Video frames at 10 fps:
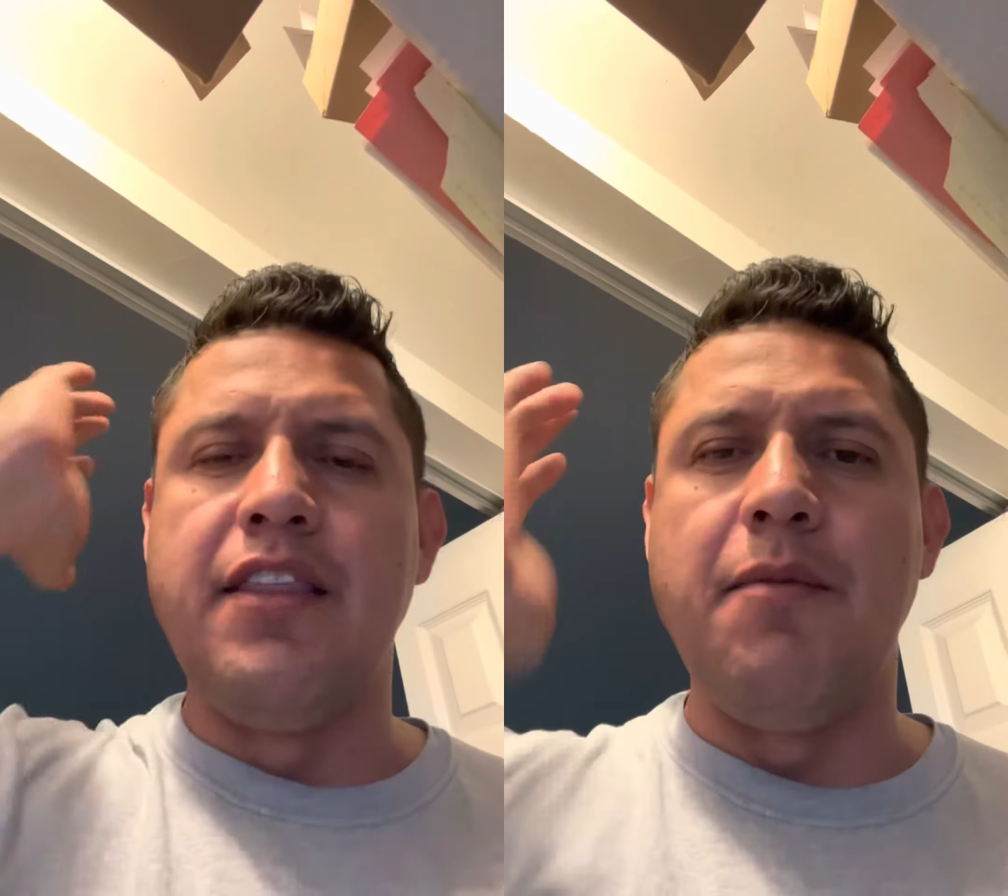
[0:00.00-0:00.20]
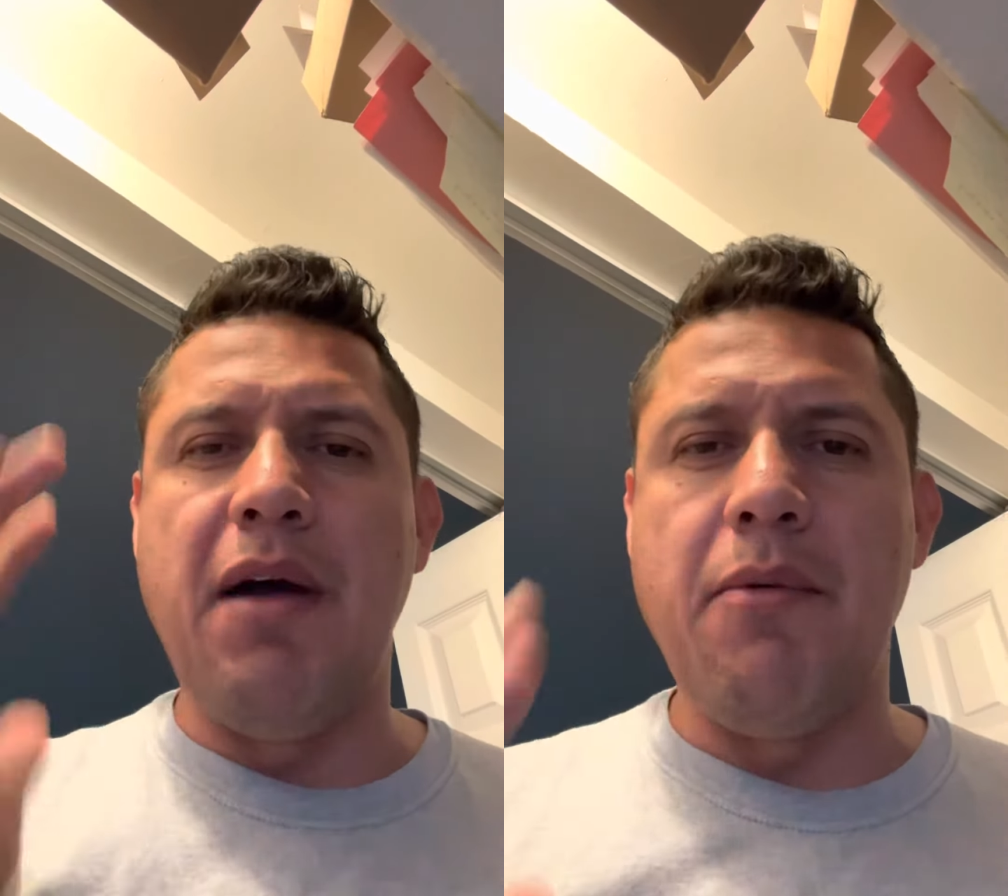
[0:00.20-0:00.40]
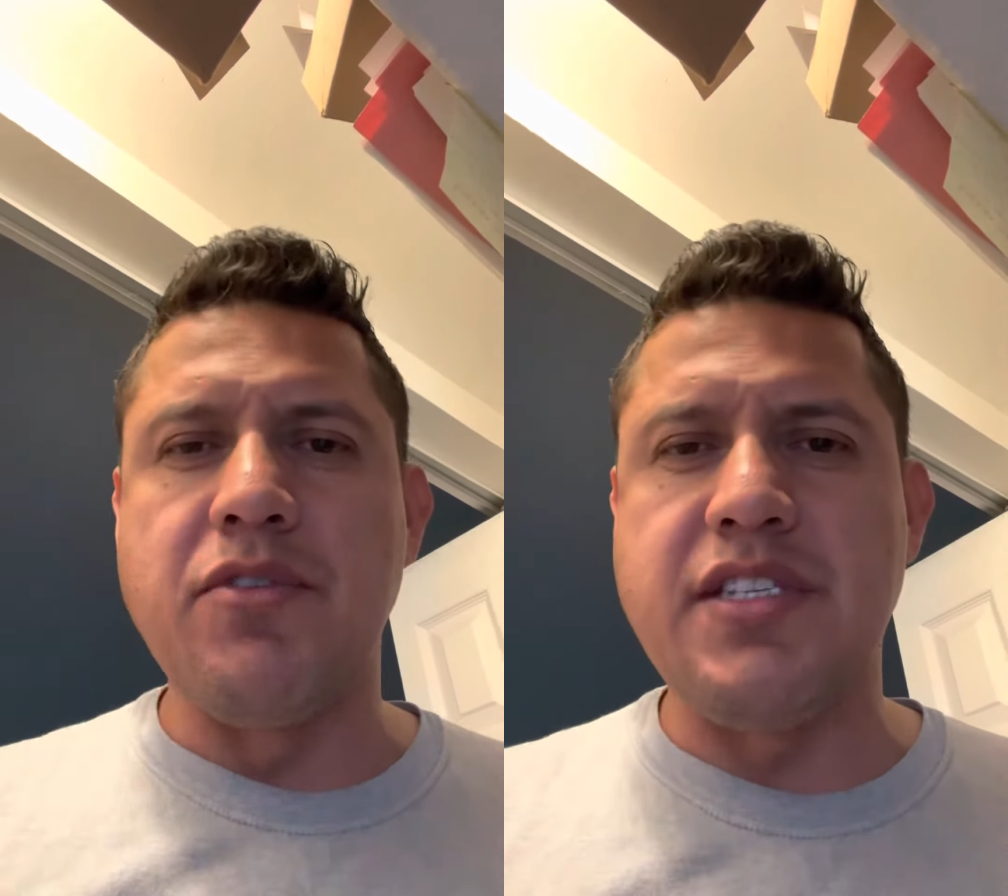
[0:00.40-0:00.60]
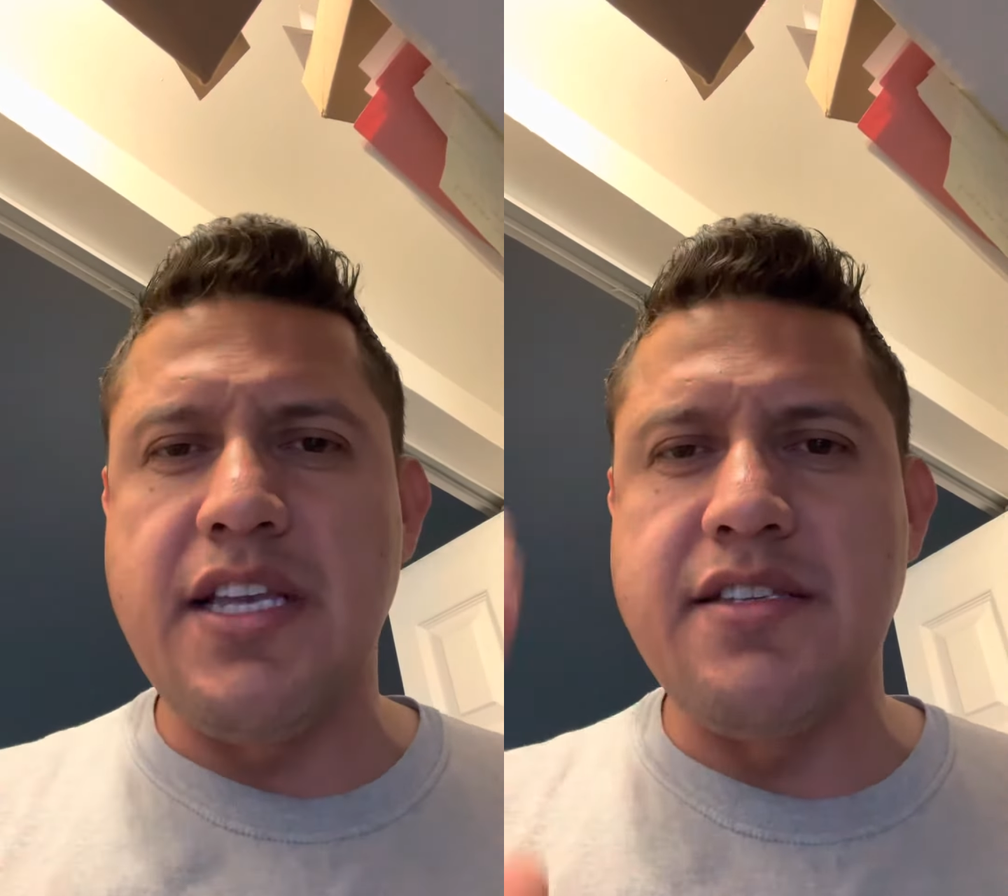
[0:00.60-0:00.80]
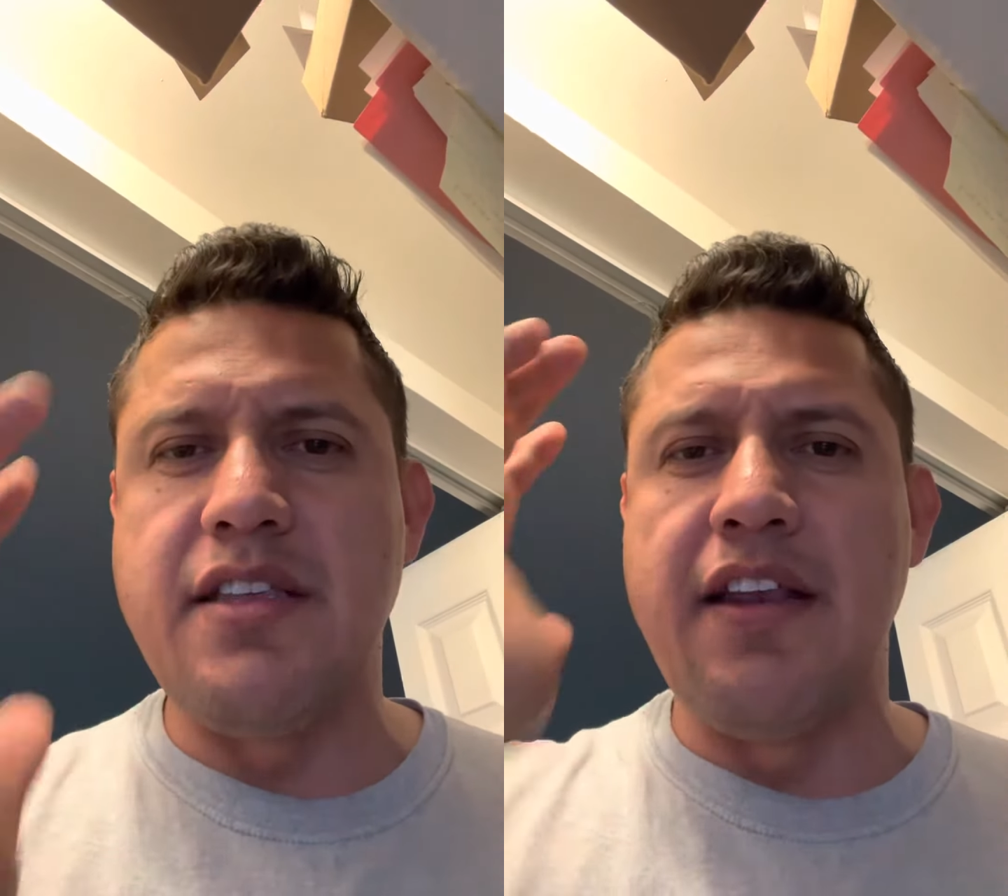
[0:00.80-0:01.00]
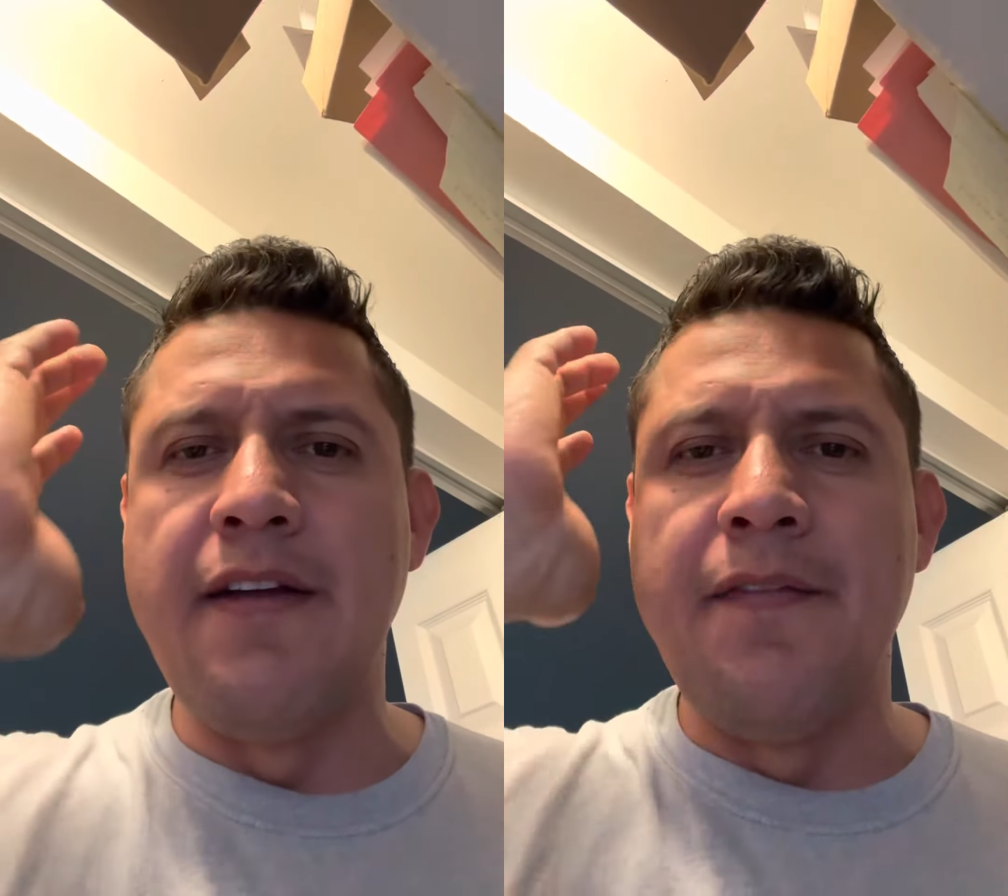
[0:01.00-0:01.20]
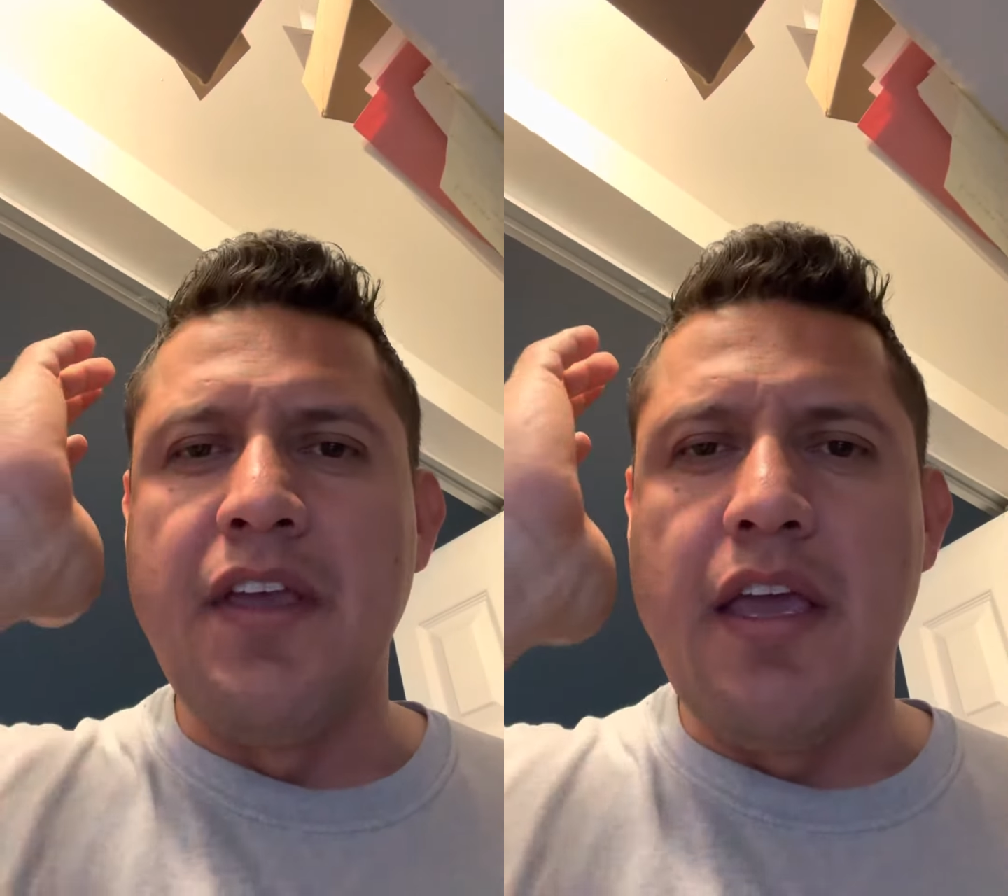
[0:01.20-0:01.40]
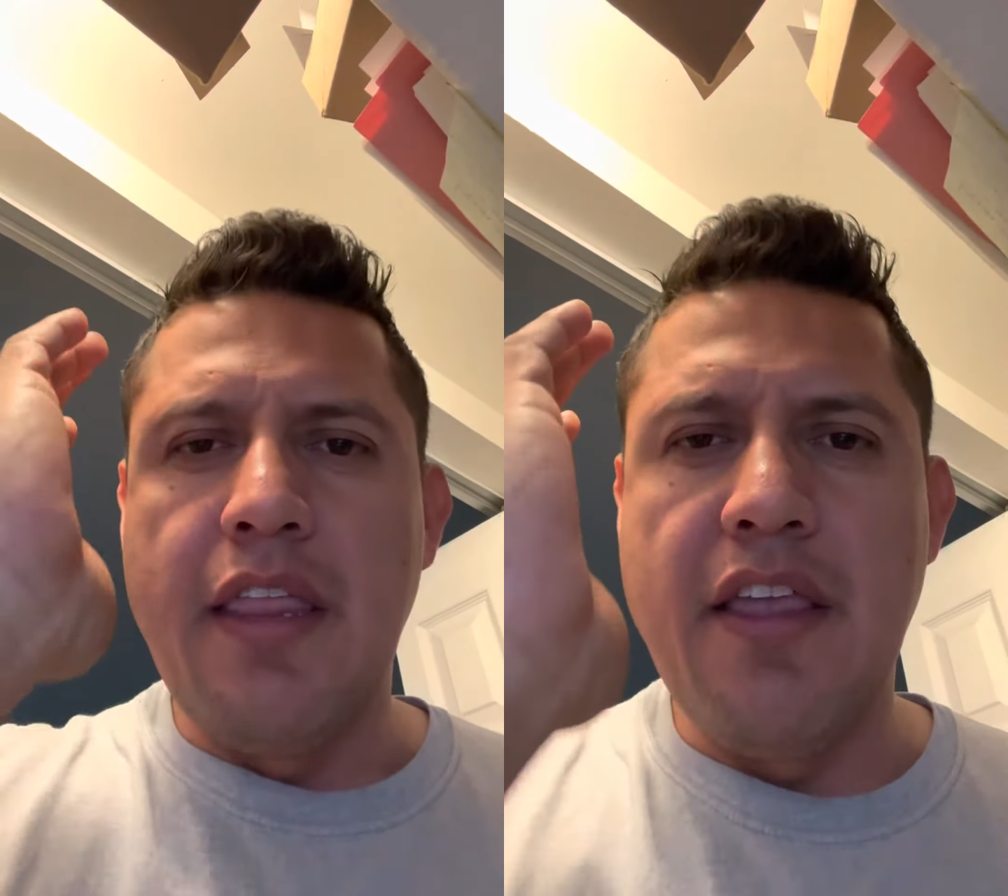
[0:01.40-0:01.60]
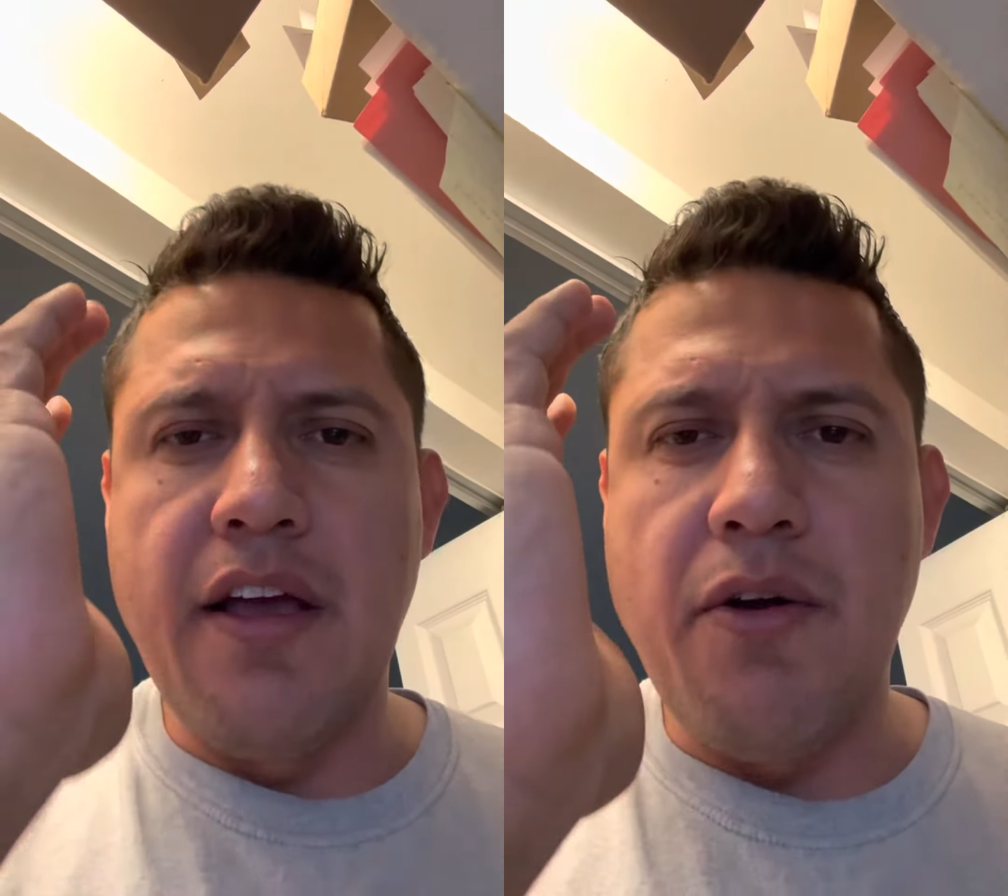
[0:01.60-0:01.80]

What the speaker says: The Bible says that